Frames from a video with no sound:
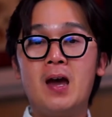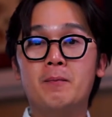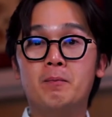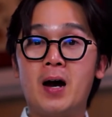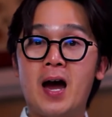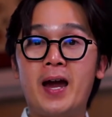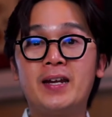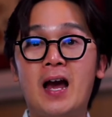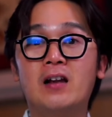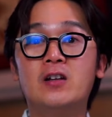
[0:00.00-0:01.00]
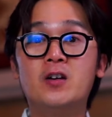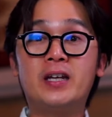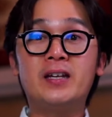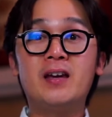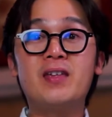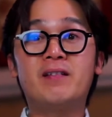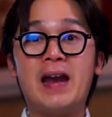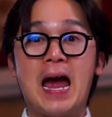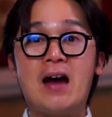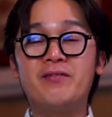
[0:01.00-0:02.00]
by looking at the
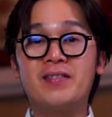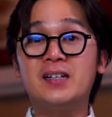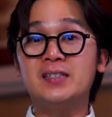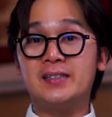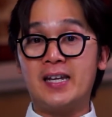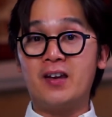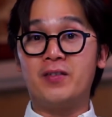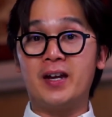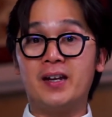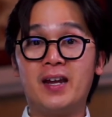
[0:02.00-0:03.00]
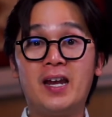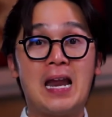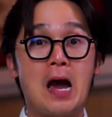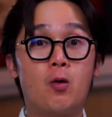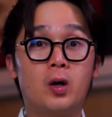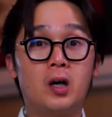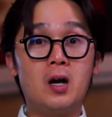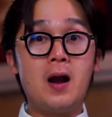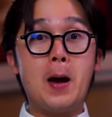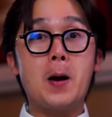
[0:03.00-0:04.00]
graph that is given in our